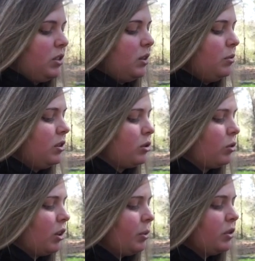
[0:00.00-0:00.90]
Some of the
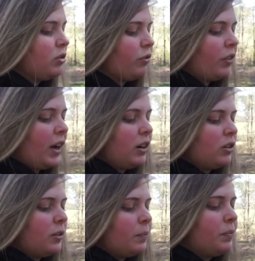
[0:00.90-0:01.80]
square bills are
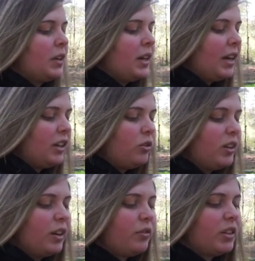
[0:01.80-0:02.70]
fatter and you
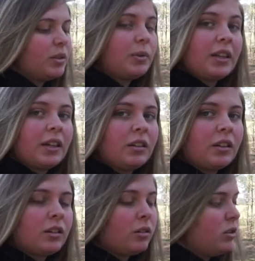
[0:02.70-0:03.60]
can't fit as many in
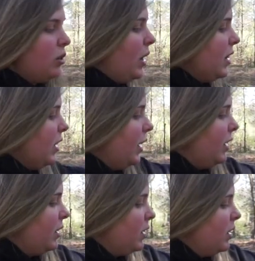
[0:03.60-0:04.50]
there. So I
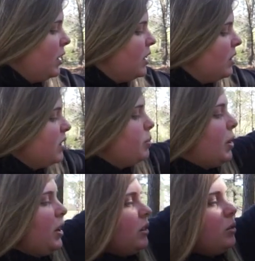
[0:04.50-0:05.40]
like this
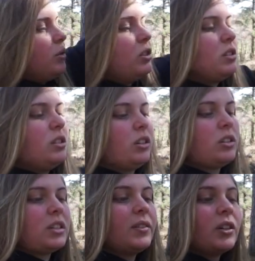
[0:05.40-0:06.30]
box, which is the
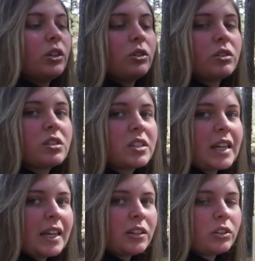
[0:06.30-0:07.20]
3700
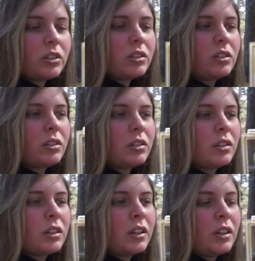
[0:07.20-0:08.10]
standard
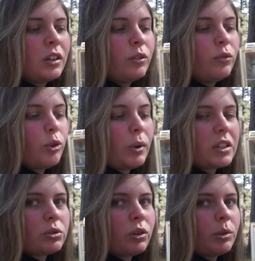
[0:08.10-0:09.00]
for my
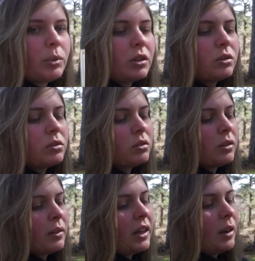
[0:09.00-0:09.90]
square bills
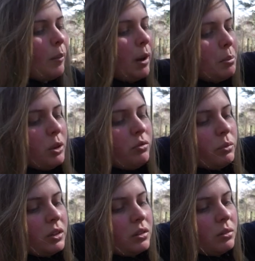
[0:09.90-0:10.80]
and my
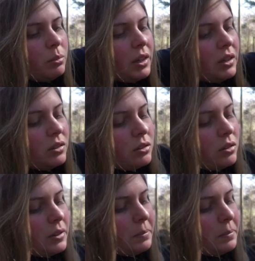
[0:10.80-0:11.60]
movement baits.